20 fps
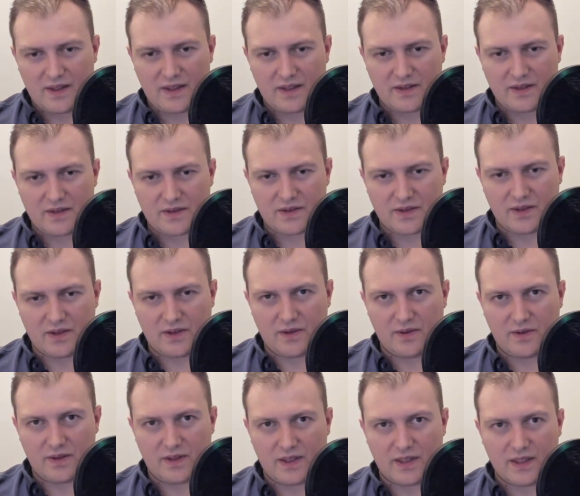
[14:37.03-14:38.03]

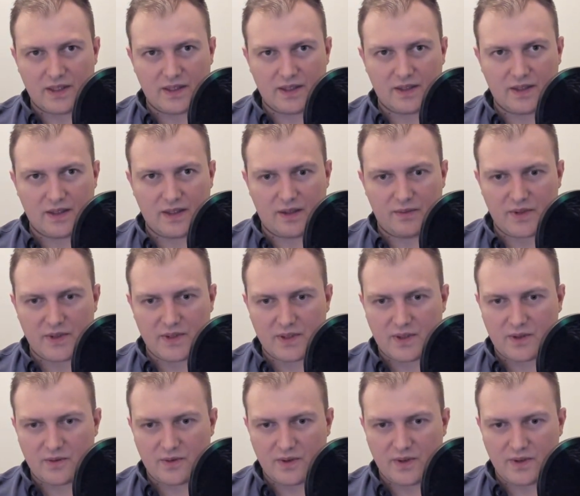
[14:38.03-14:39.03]
So I'm
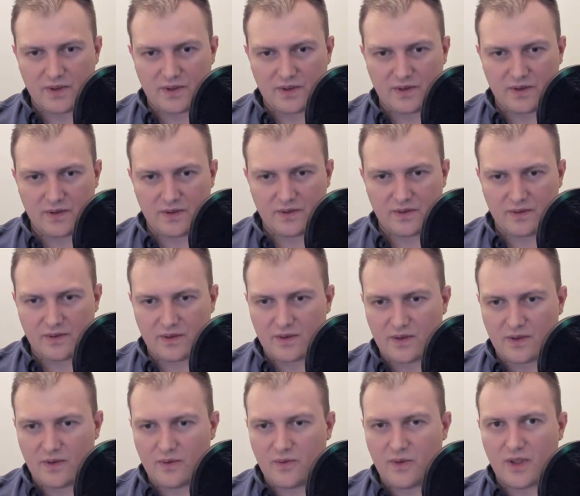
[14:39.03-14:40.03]
just going to
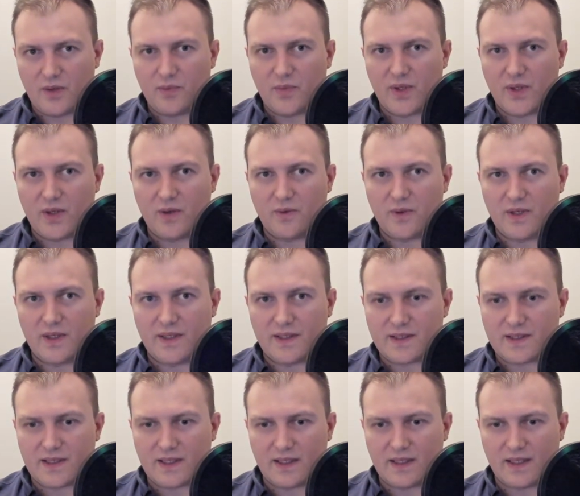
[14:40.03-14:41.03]
go one by one
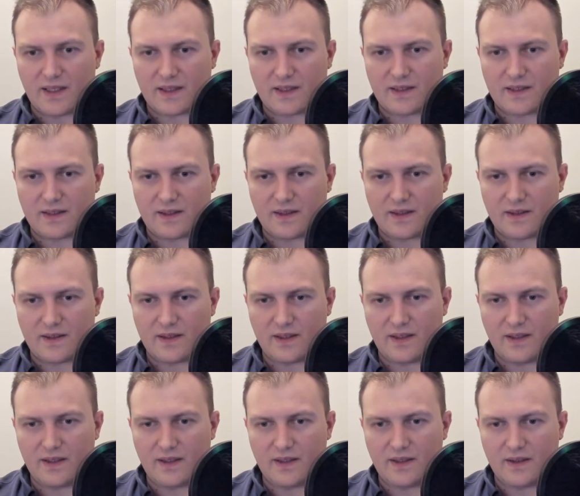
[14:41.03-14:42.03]
and select
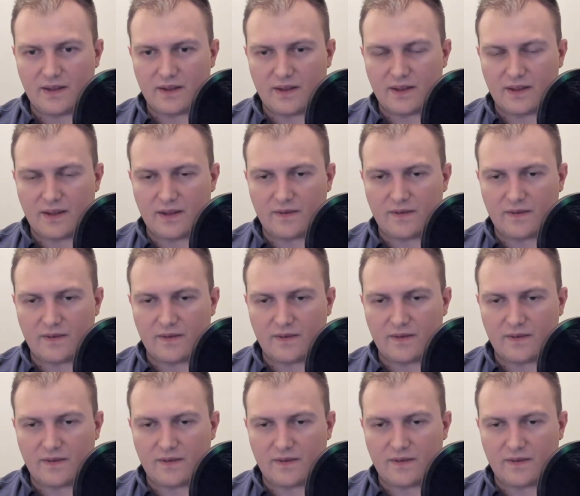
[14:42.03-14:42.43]
the